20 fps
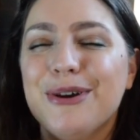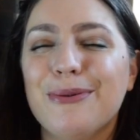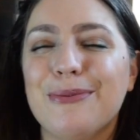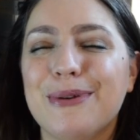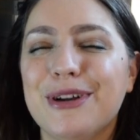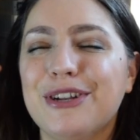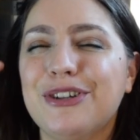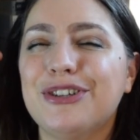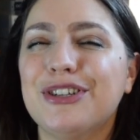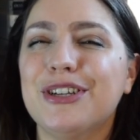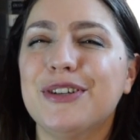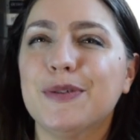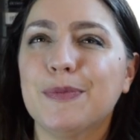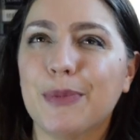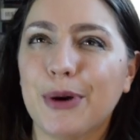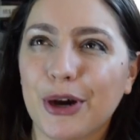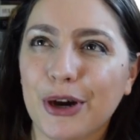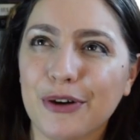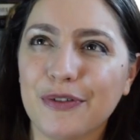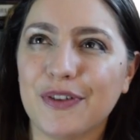which is
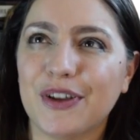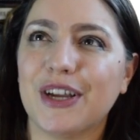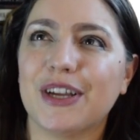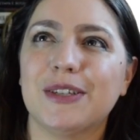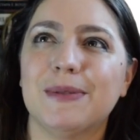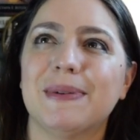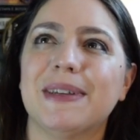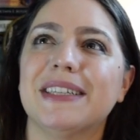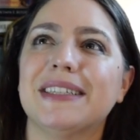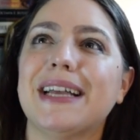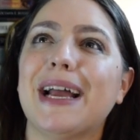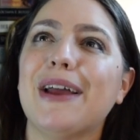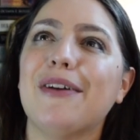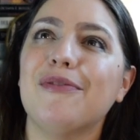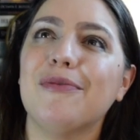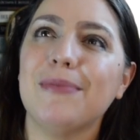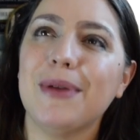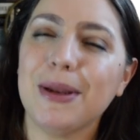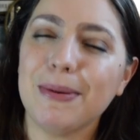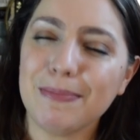perfect because I
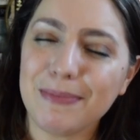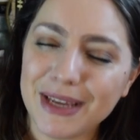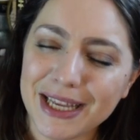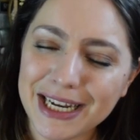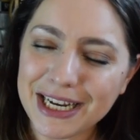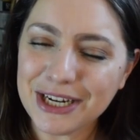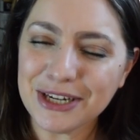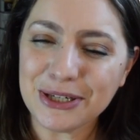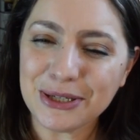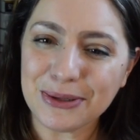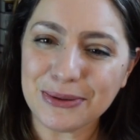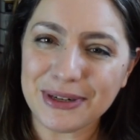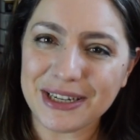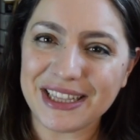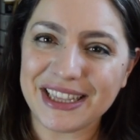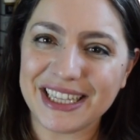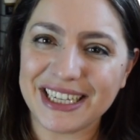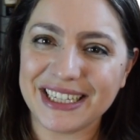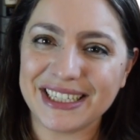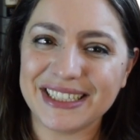have been meaning to
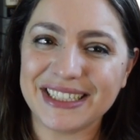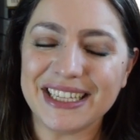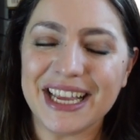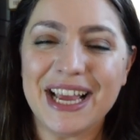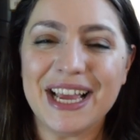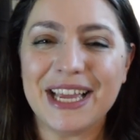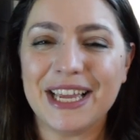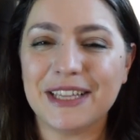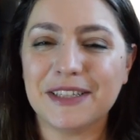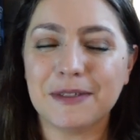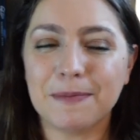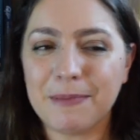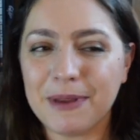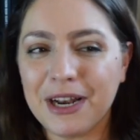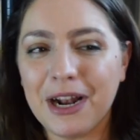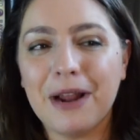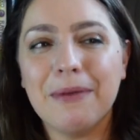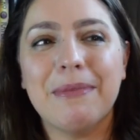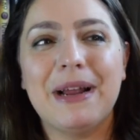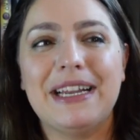read this. It's
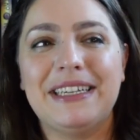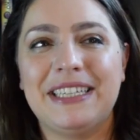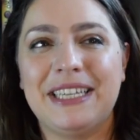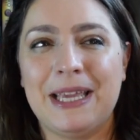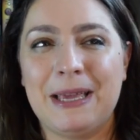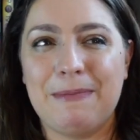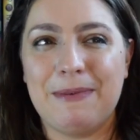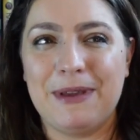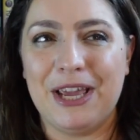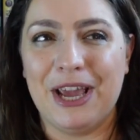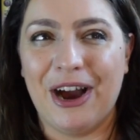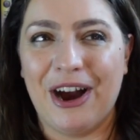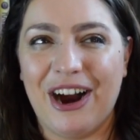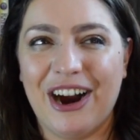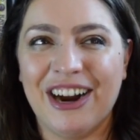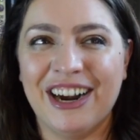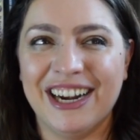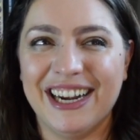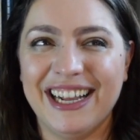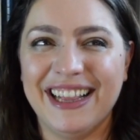been on my T B
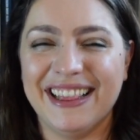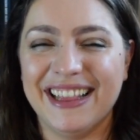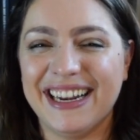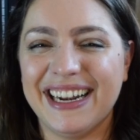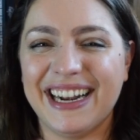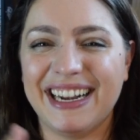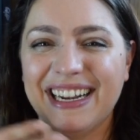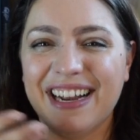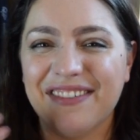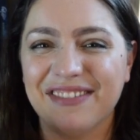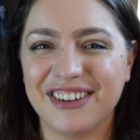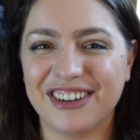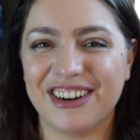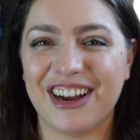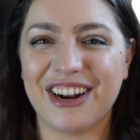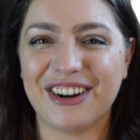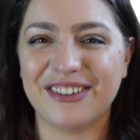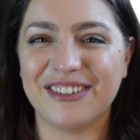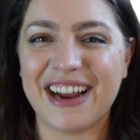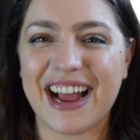R and I never
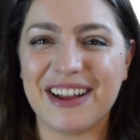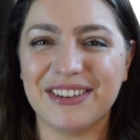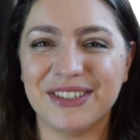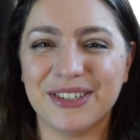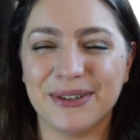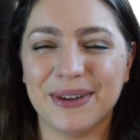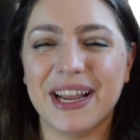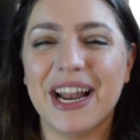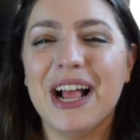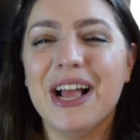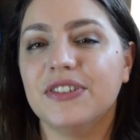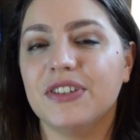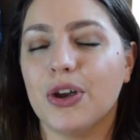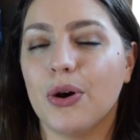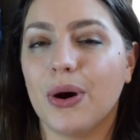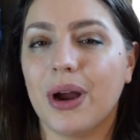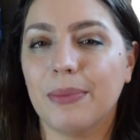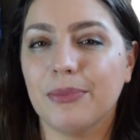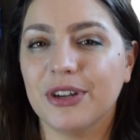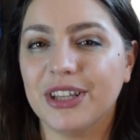got around to it.
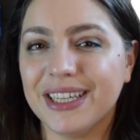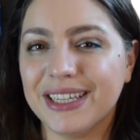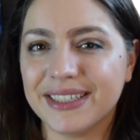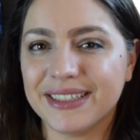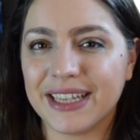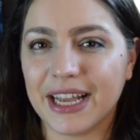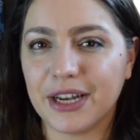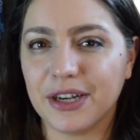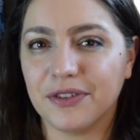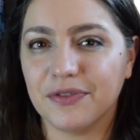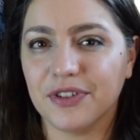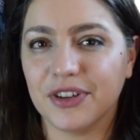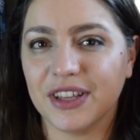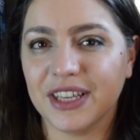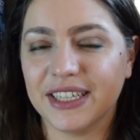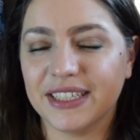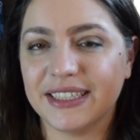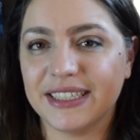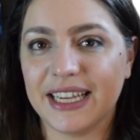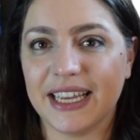So I'm really excited for
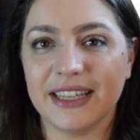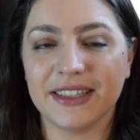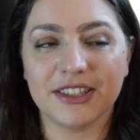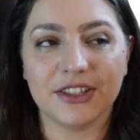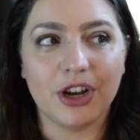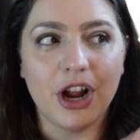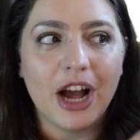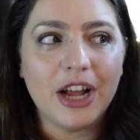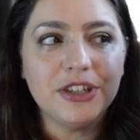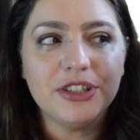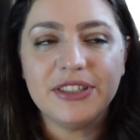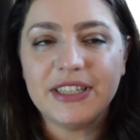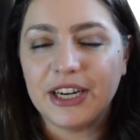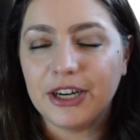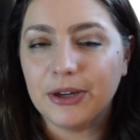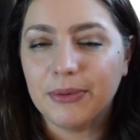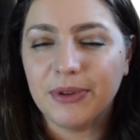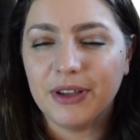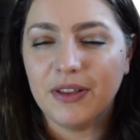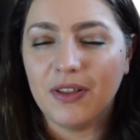this. It's not
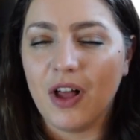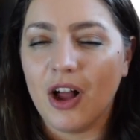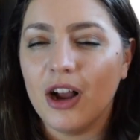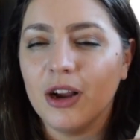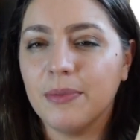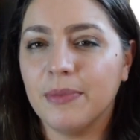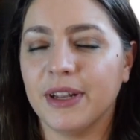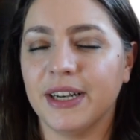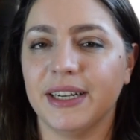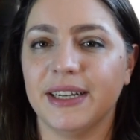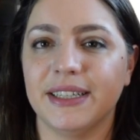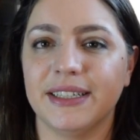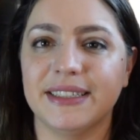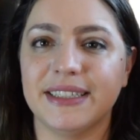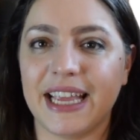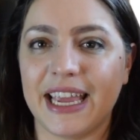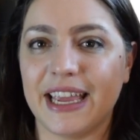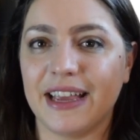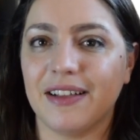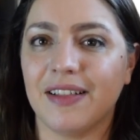terribly long, but it is
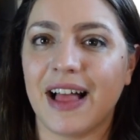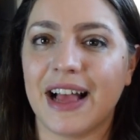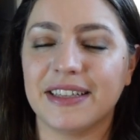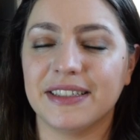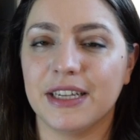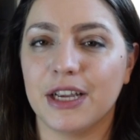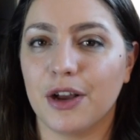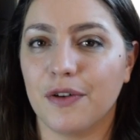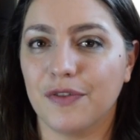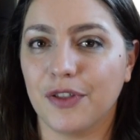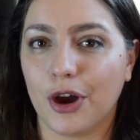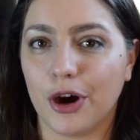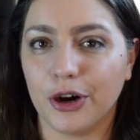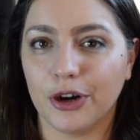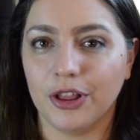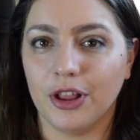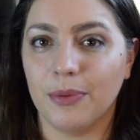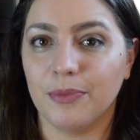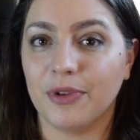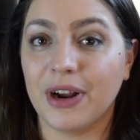a classic of the
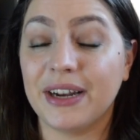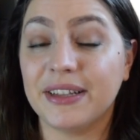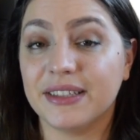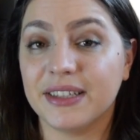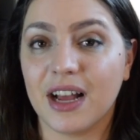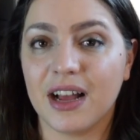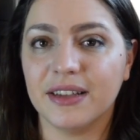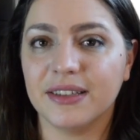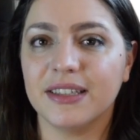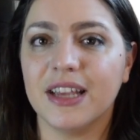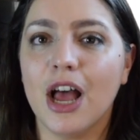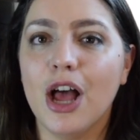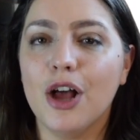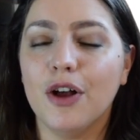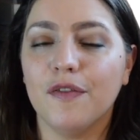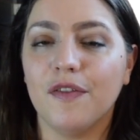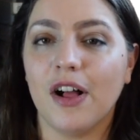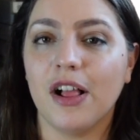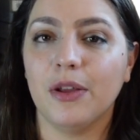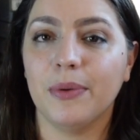Harlem Renaissance
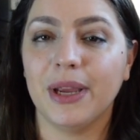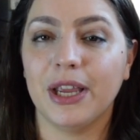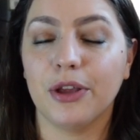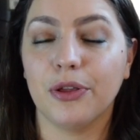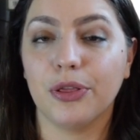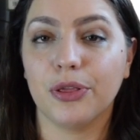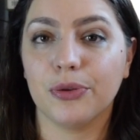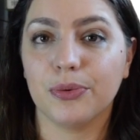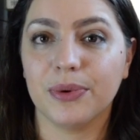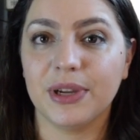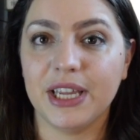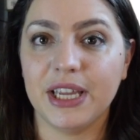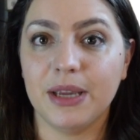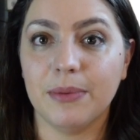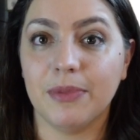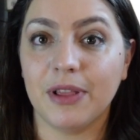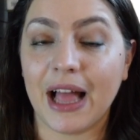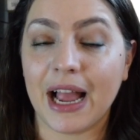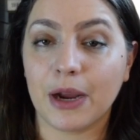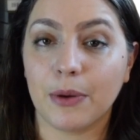following three
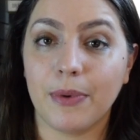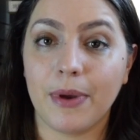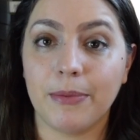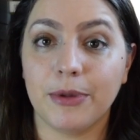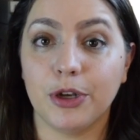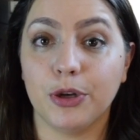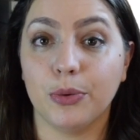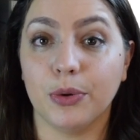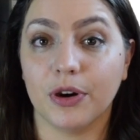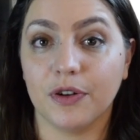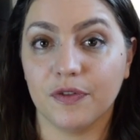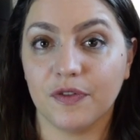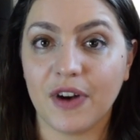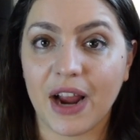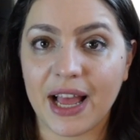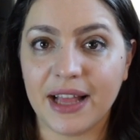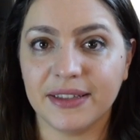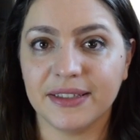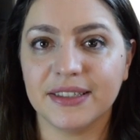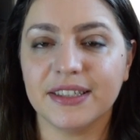black women who are
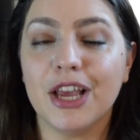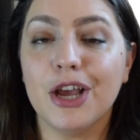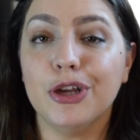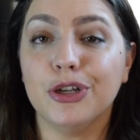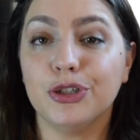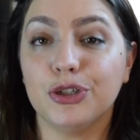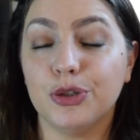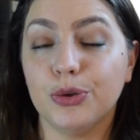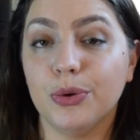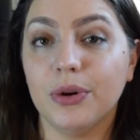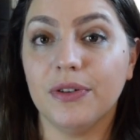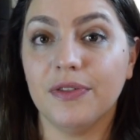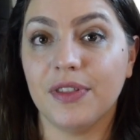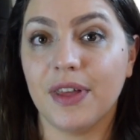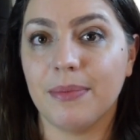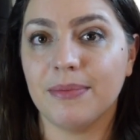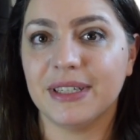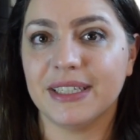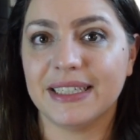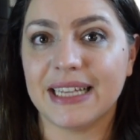friends. Two of
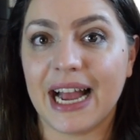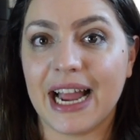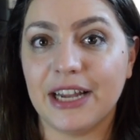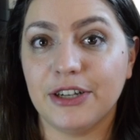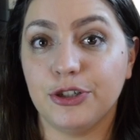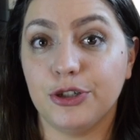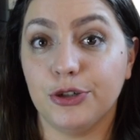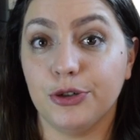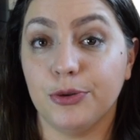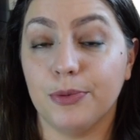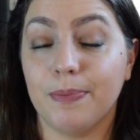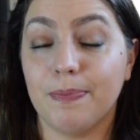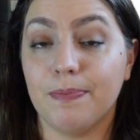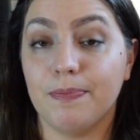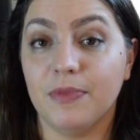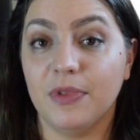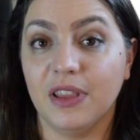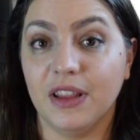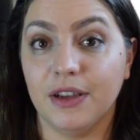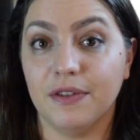them decide to
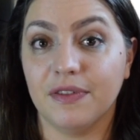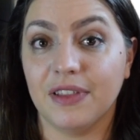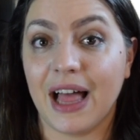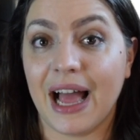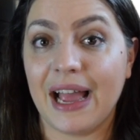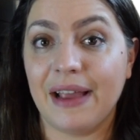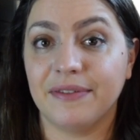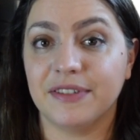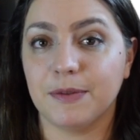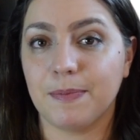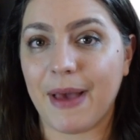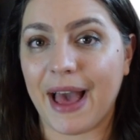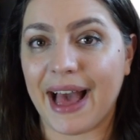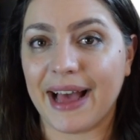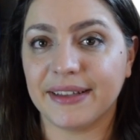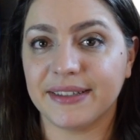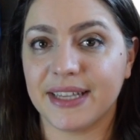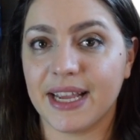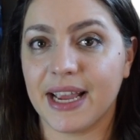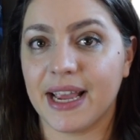live lives
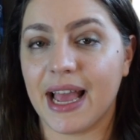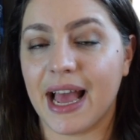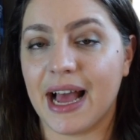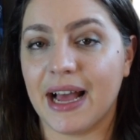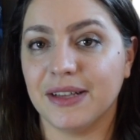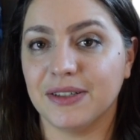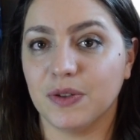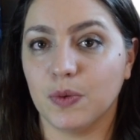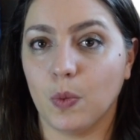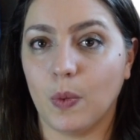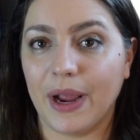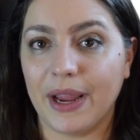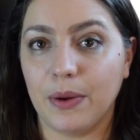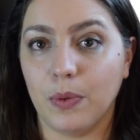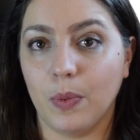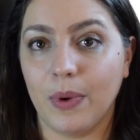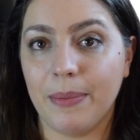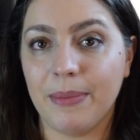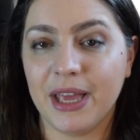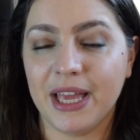passing as
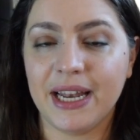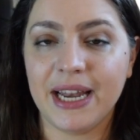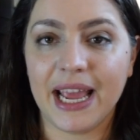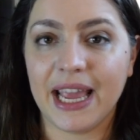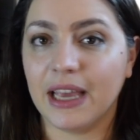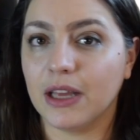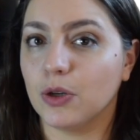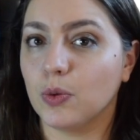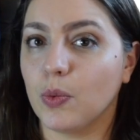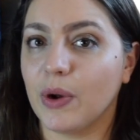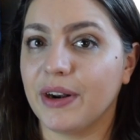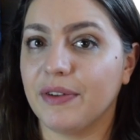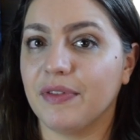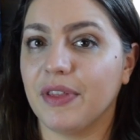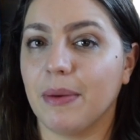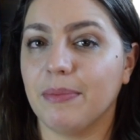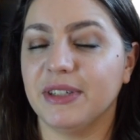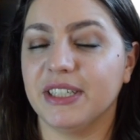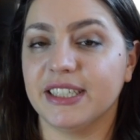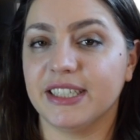white women and one of
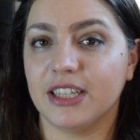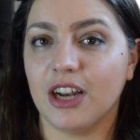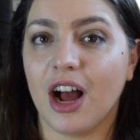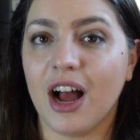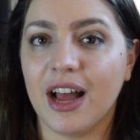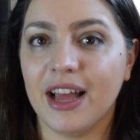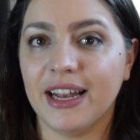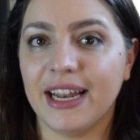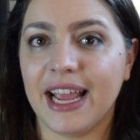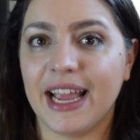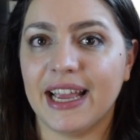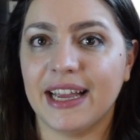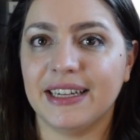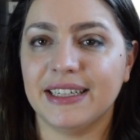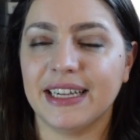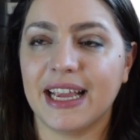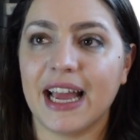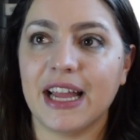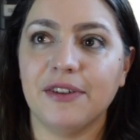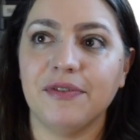them does not, and
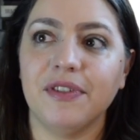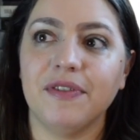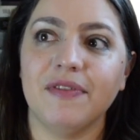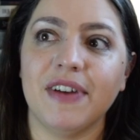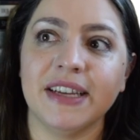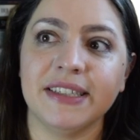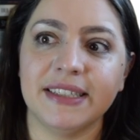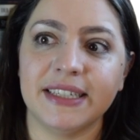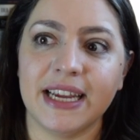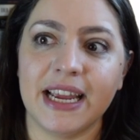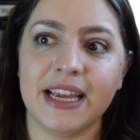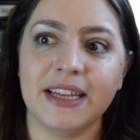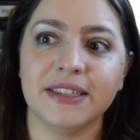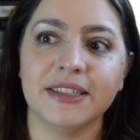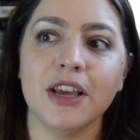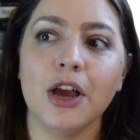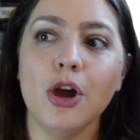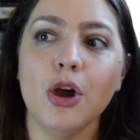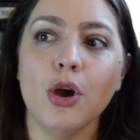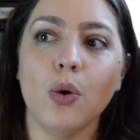it kind of
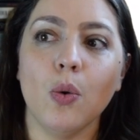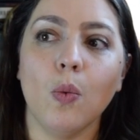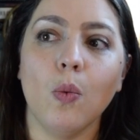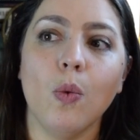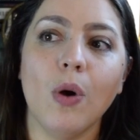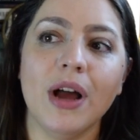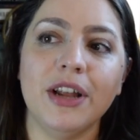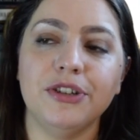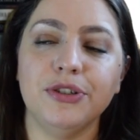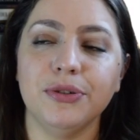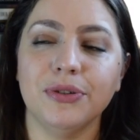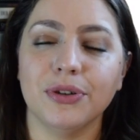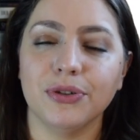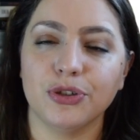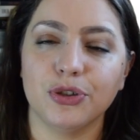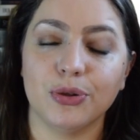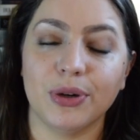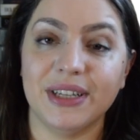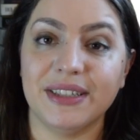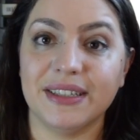investigates what do those
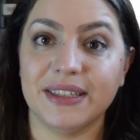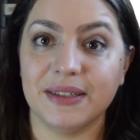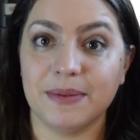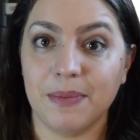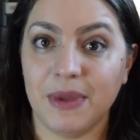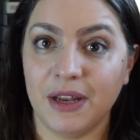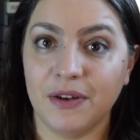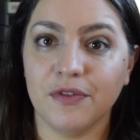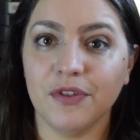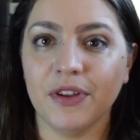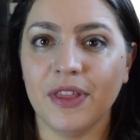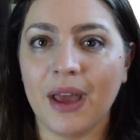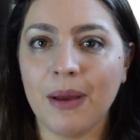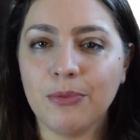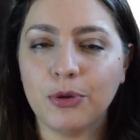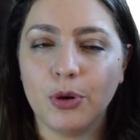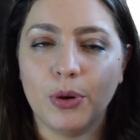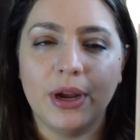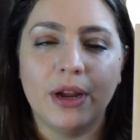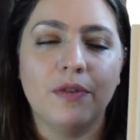choices mean for
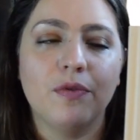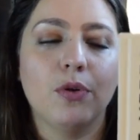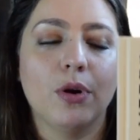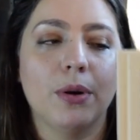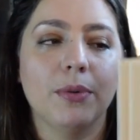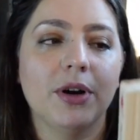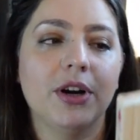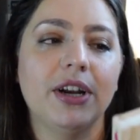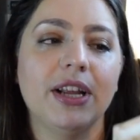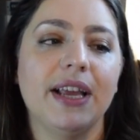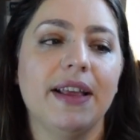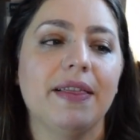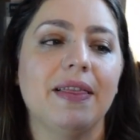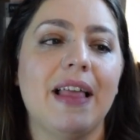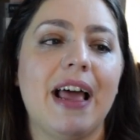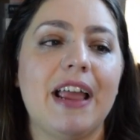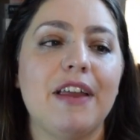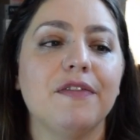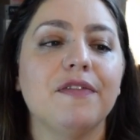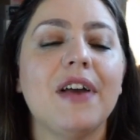them going forward in
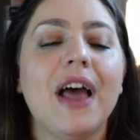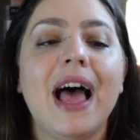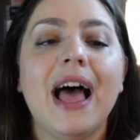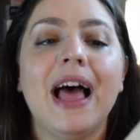life.